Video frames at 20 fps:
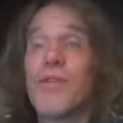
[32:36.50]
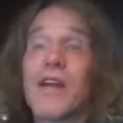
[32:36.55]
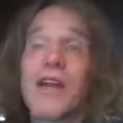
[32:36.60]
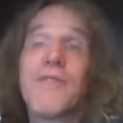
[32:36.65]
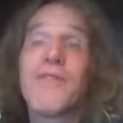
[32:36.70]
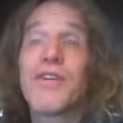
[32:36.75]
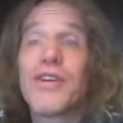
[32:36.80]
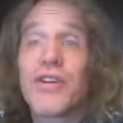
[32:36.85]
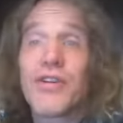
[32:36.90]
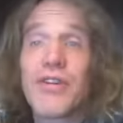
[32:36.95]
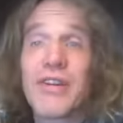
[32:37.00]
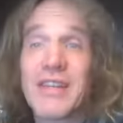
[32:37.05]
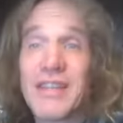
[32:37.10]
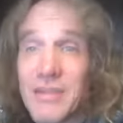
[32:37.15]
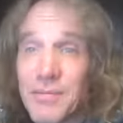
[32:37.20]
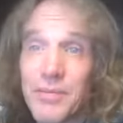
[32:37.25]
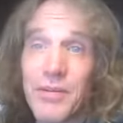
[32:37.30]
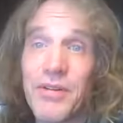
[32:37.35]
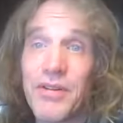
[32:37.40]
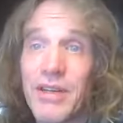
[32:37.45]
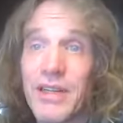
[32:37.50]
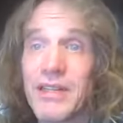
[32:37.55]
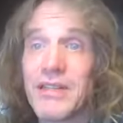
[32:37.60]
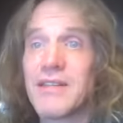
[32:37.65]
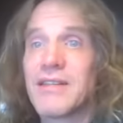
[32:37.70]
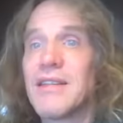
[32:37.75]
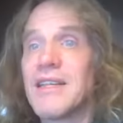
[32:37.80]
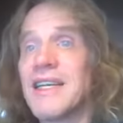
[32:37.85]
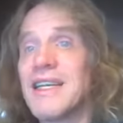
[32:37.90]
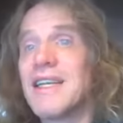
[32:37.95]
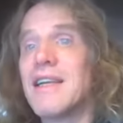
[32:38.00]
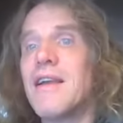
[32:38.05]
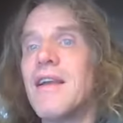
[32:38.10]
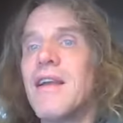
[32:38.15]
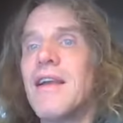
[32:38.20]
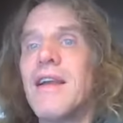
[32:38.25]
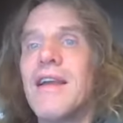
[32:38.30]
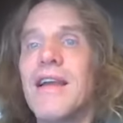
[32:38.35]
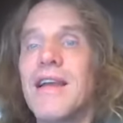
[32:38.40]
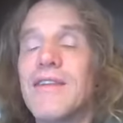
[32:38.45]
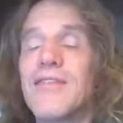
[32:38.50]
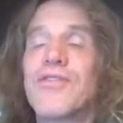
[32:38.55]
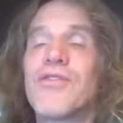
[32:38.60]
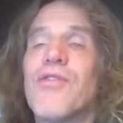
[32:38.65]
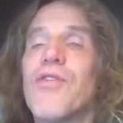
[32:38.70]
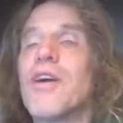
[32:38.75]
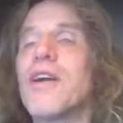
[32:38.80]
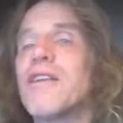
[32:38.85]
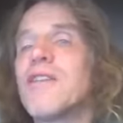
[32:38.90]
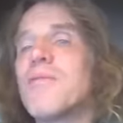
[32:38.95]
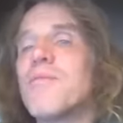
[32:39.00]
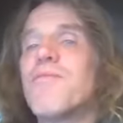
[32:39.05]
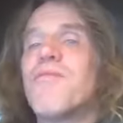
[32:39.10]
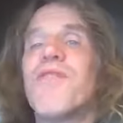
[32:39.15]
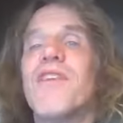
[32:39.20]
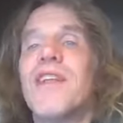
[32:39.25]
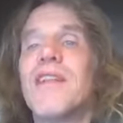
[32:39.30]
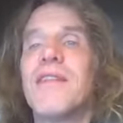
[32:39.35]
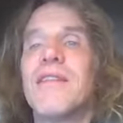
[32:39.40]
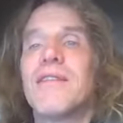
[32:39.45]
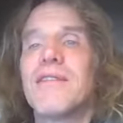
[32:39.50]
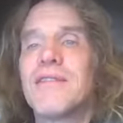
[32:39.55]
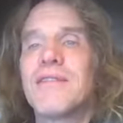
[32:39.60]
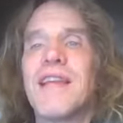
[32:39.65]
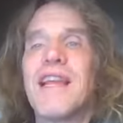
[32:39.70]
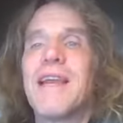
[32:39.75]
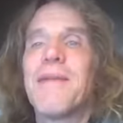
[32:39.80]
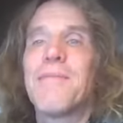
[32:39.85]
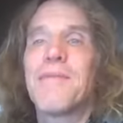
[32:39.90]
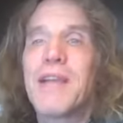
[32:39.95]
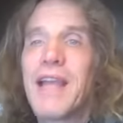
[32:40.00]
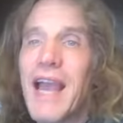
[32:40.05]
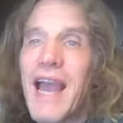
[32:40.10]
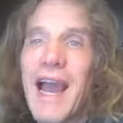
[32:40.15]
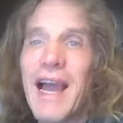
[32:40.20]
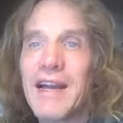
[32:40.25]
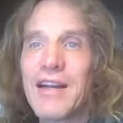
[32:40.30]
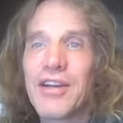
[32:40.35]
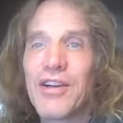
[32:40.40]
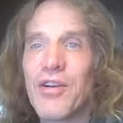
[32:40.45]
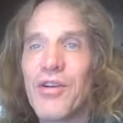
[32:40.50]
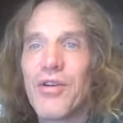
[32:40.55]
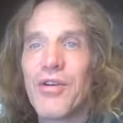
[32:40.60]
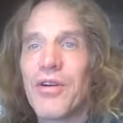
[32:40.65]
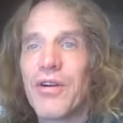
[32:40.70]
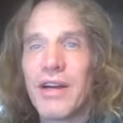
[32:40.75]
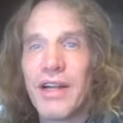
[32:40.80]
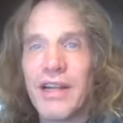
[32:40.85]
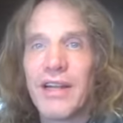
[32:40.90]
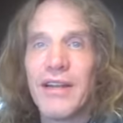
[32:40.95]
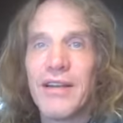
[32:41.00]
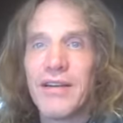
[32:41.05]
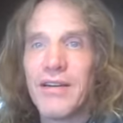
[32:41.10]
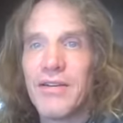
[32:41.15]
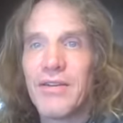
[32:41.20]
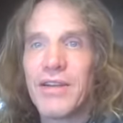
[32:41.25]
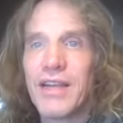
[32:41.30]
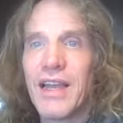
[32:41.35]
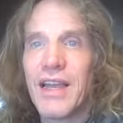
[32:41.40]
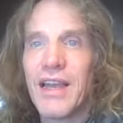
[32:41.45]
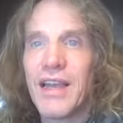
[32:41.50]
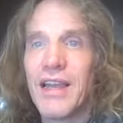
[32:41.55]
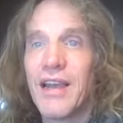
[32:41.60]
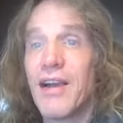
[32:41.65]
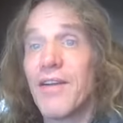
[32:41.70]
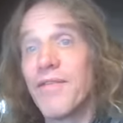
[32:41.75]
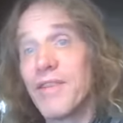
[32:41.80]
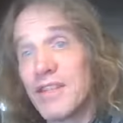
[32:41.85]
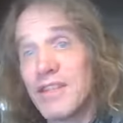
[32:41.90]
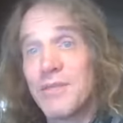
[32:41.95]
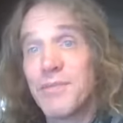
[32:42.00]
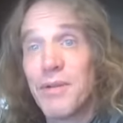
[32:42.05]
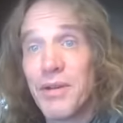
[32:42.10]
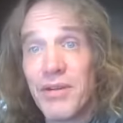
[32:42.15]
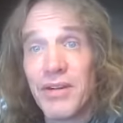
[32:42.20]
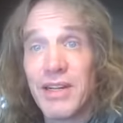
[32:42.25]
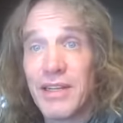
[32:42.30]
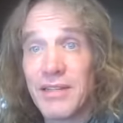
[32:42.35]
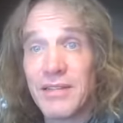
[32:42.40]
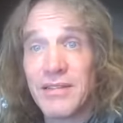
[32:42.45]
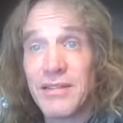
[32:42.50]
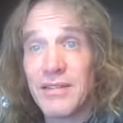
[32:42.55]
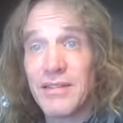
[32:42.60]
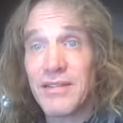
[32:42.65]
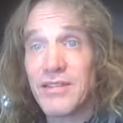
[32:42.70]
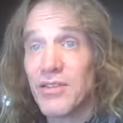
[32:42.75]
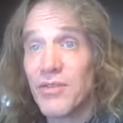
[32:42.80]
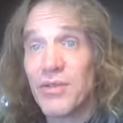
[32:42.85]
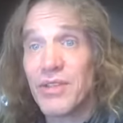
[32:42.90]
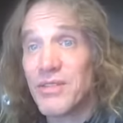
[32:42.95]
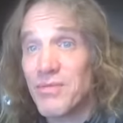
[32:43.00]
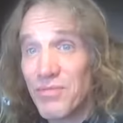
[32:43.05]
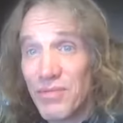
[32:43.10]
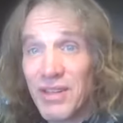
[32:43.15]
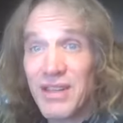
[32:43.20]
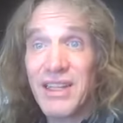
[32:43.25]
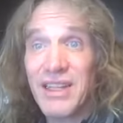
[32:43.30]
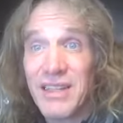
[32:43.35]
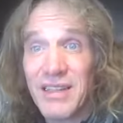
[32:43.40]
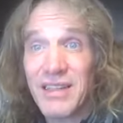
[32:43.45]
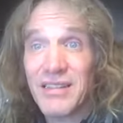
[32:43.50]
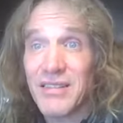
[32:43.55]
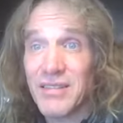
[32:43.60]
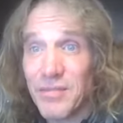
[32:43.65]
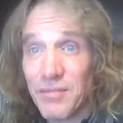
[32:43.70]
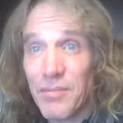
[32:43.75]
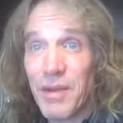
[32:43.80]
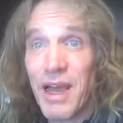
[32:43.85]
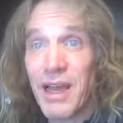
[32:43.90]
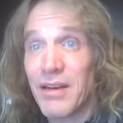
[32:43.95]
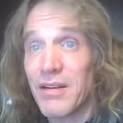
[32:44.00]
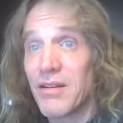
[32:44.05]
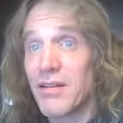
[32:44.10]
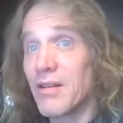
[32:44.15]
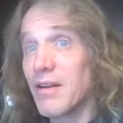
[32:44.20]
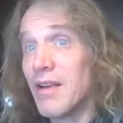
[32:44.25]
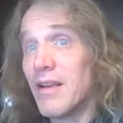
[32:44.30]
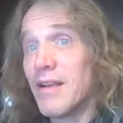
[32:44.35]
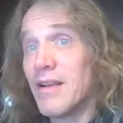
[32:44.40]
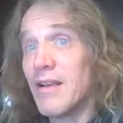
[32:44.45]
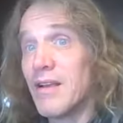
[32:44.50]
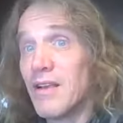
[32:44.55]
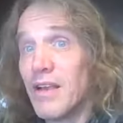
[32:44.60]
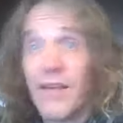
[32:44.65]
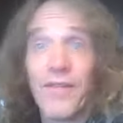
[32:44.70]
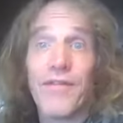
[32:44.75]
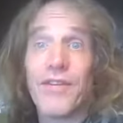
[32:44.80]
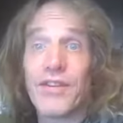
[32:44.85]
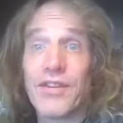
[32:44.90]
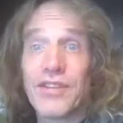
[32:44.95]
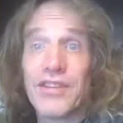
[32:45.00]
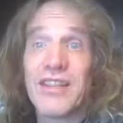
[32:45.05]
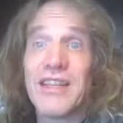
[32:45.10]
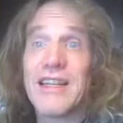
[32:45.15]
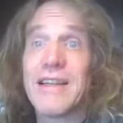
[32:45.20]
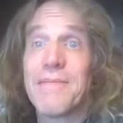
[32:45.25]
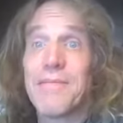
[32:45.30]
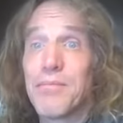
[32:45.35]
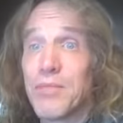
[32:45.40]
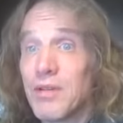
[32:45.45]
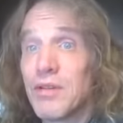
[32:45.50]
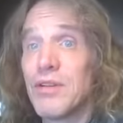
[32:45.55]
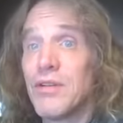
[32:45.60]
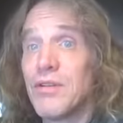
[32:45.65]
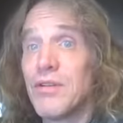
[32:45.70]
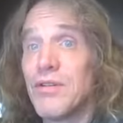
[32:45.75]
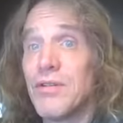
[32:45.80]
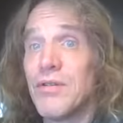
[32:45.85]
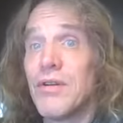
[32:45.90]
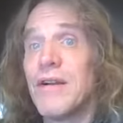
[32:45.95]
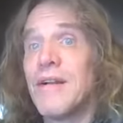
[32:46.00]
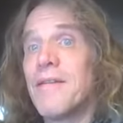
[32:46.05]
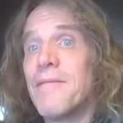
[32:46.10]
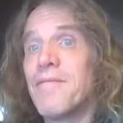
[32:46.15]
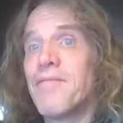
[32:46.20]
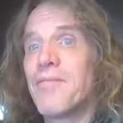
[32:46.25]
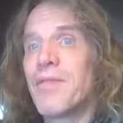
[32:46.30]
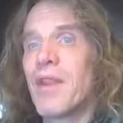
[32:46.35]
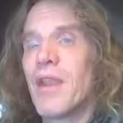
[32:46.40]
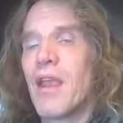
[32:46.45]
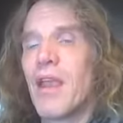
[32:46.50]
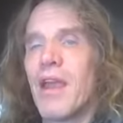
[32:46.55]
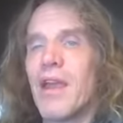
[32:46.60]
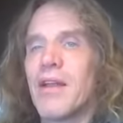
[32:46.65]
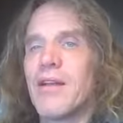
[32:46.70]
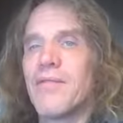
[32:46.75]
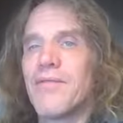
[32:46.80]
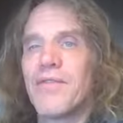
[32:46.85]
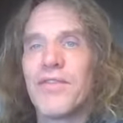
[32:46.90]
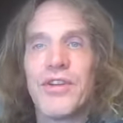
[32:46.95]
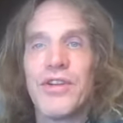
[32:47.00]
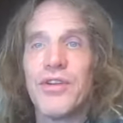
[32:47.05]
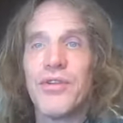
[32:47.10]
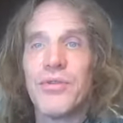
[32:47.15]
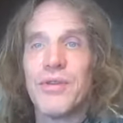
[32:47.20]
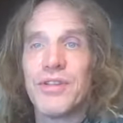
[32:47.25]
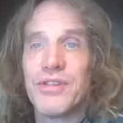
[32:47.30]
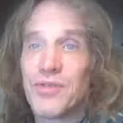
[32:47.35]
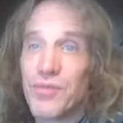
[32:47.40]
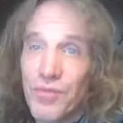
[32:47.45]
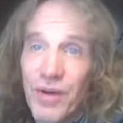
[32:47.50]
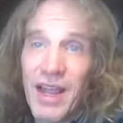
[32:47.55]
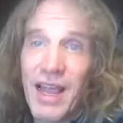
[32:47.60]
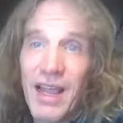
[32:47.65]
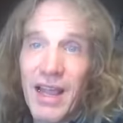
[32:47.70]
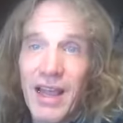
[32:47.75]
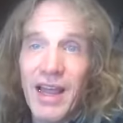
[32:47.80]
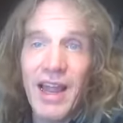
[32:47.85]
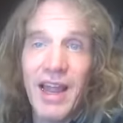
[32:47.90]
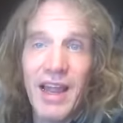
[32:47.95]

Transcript: whatever you're experiencing is going to fit in the same category, okay, of experiences. So it really doesn't matter if you're seeing blue and for you it's red.